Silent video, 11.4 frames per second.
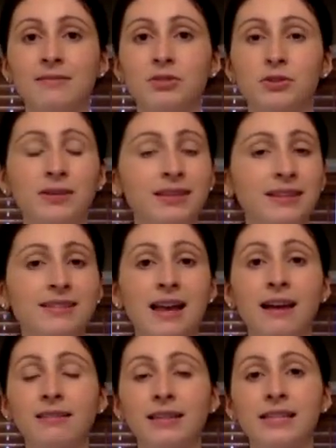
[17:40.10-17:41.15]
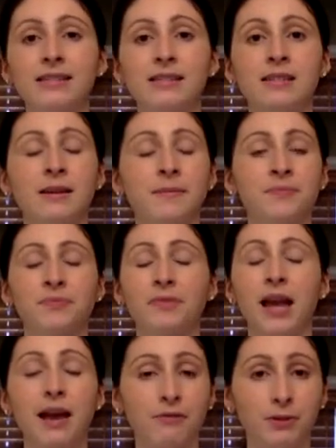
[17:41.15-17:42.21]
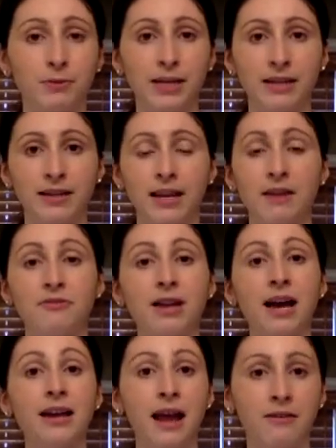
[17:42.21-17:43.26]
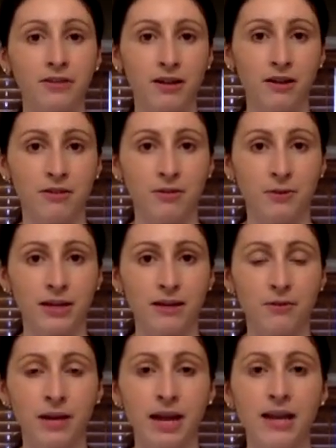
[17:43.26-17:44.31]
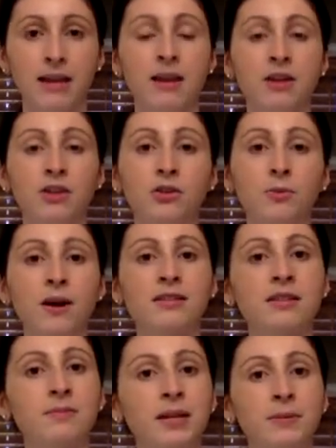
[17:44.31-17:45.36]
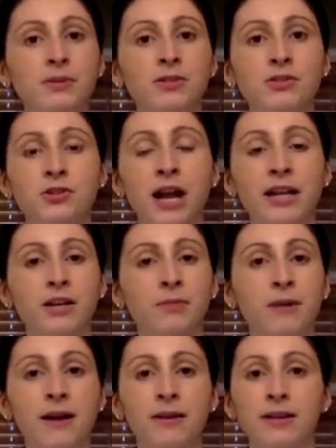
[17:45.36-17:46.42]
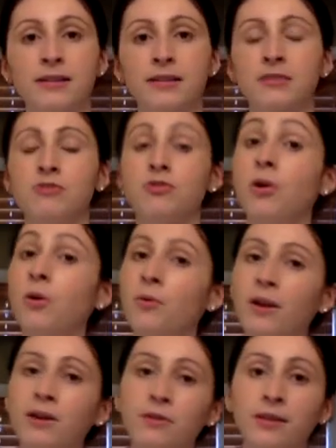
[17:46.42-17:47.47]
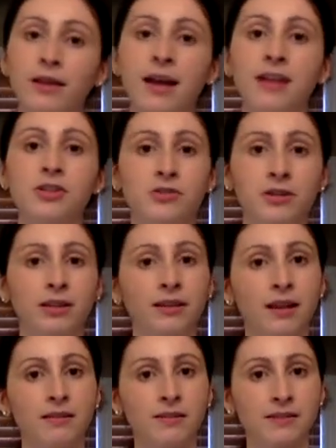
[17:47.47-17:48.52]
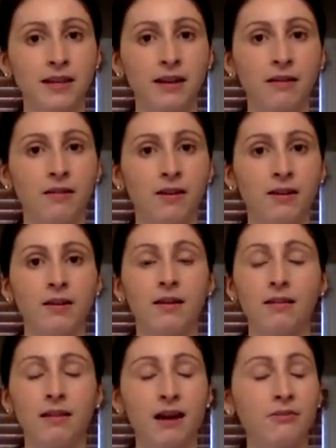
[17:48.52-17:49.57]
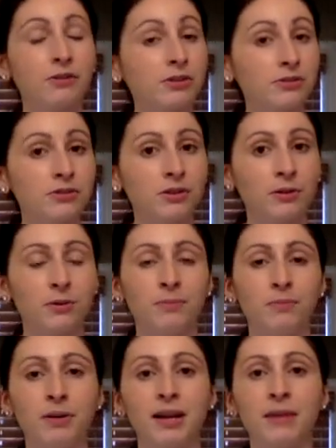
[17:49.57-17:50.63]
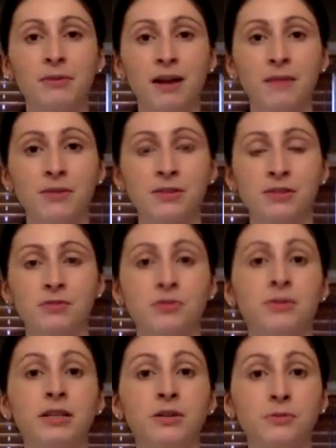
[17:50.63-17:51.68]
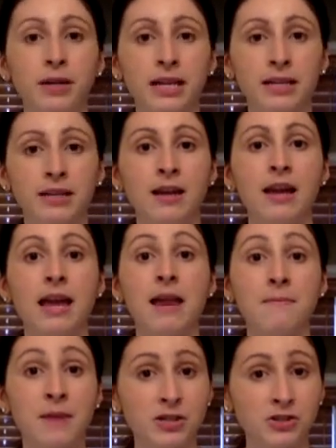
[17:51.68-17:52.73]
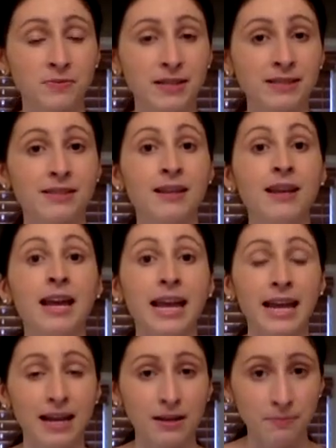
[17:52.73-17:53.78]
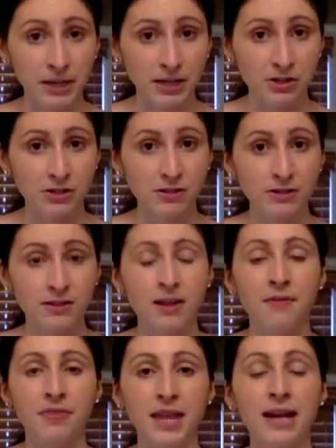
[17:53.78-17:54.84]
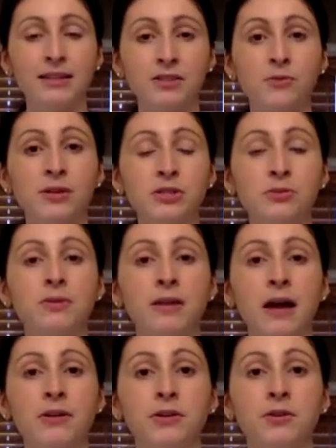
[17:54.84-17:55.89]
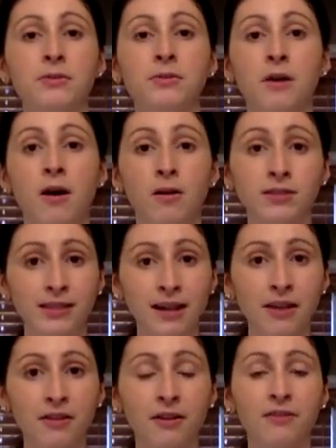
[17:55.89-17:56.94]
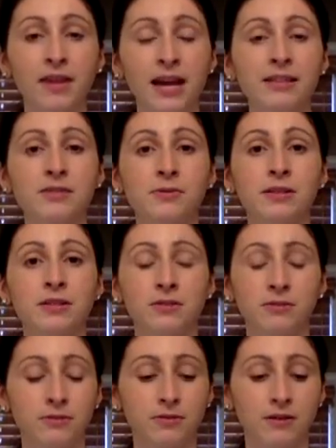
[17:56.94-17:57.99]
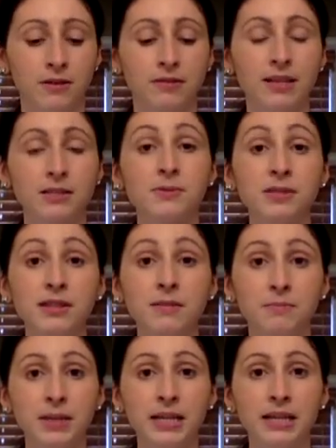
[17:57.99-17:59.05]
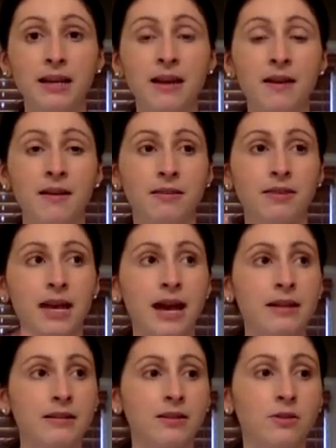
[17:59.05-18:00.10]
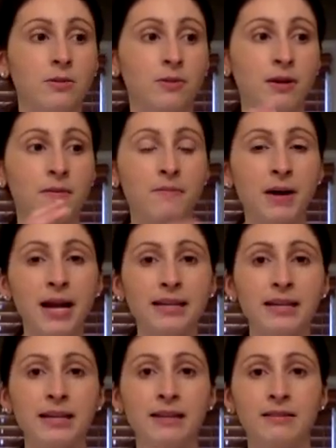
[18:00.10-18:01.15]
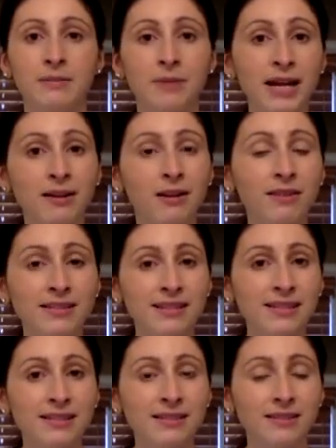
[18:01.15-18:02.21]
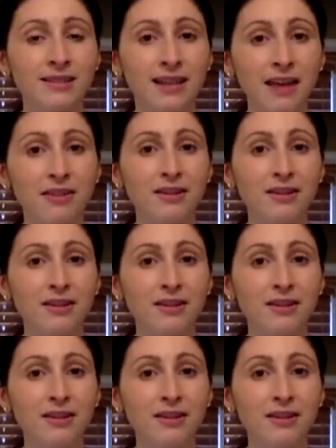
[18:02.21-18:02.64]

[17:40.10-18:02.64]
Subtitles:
doing these at least every week, if not every other week, okay? You want to be able to track your progress, and you don't want to rely strictly on the scale. A lot of us do, but I promise you, doing your weight and measurements and pictures, that's going to allow you all together, that's what's going to be that, combining all these things together